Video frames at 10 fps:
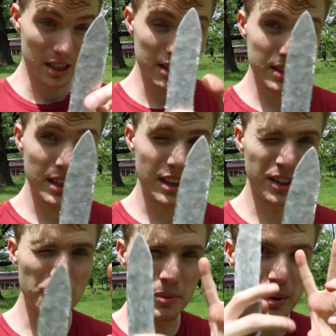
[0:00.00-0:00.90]
This is the
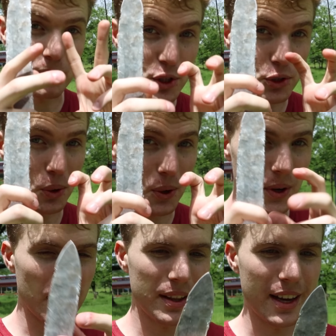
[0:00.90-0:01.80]
aluminum
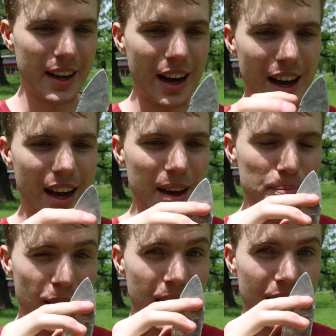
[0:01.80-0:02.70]
sword that I
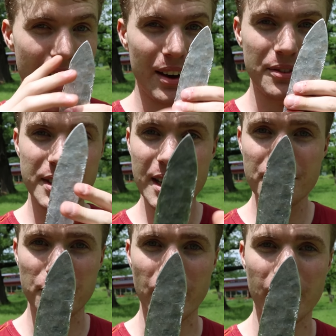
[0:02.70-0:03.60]
made out of
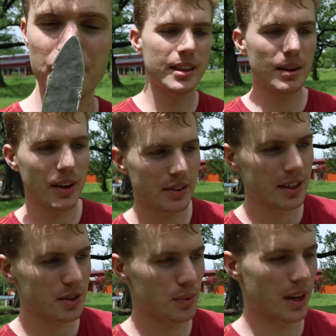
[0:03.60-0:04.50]
tin foil. The thing about
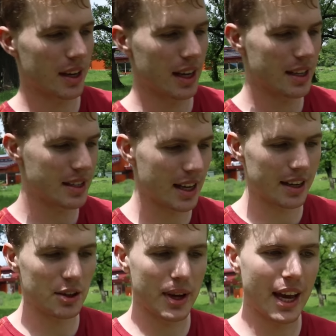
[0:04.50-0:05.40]
this one is
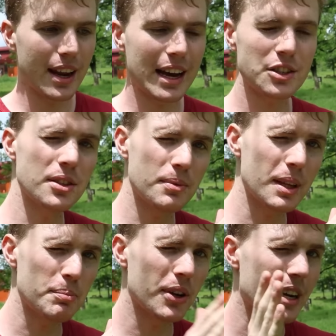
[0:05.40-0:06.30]
that you can't actually
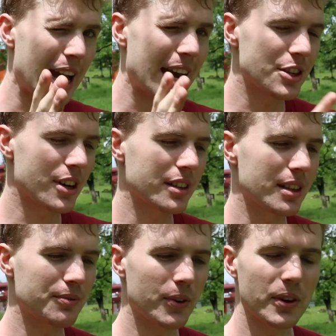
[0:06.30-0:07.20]
really put an edge on
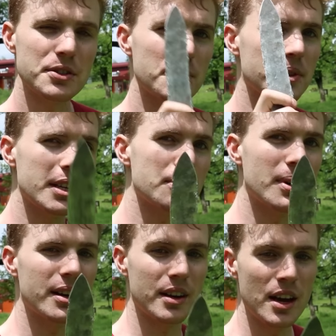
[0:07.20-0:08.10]
tin foil, so this
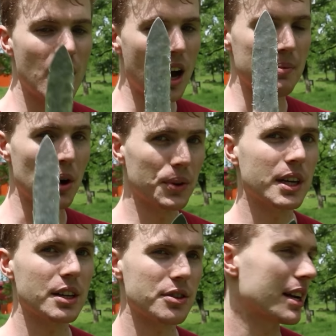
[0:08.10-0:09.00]
one, I'm
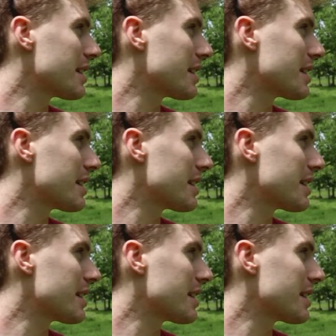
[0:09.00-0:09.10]
only gonna try